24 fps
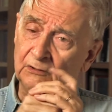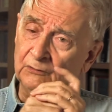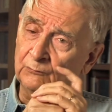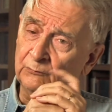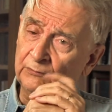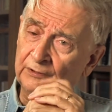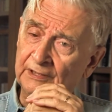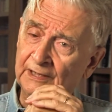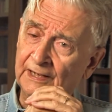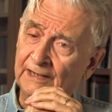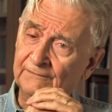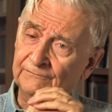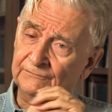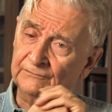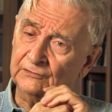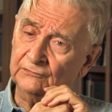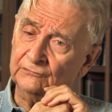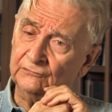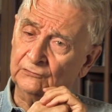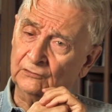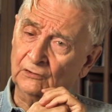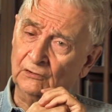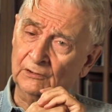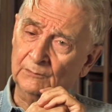We have to
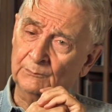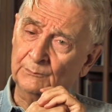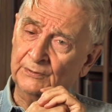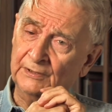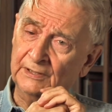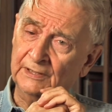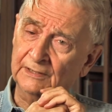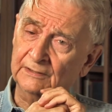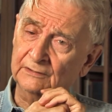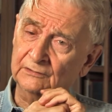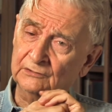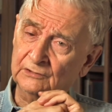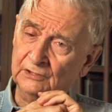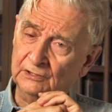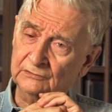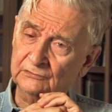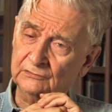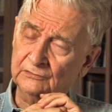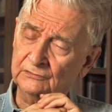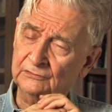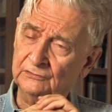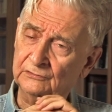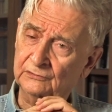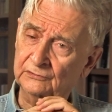start paying
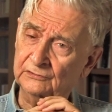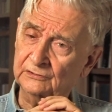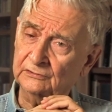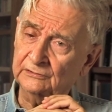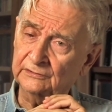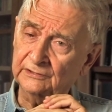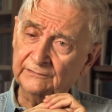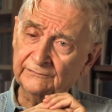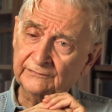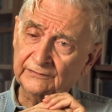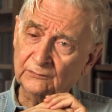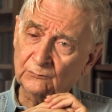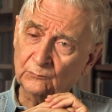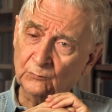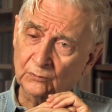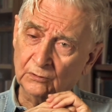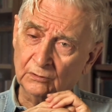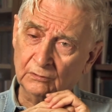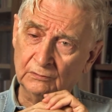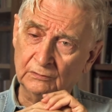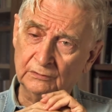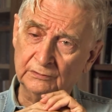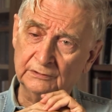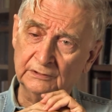attention to the living
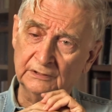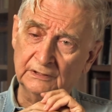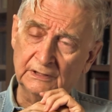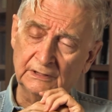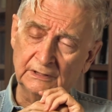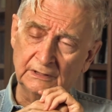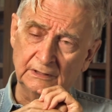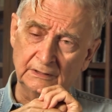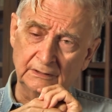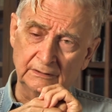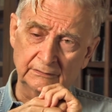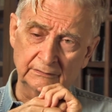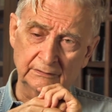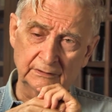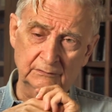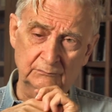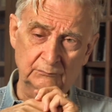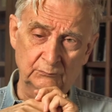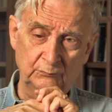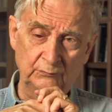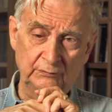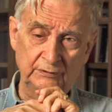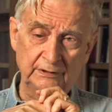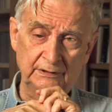world that
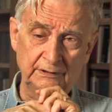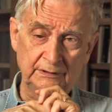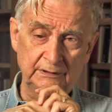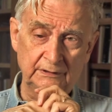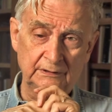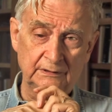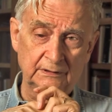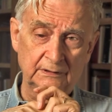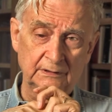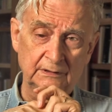we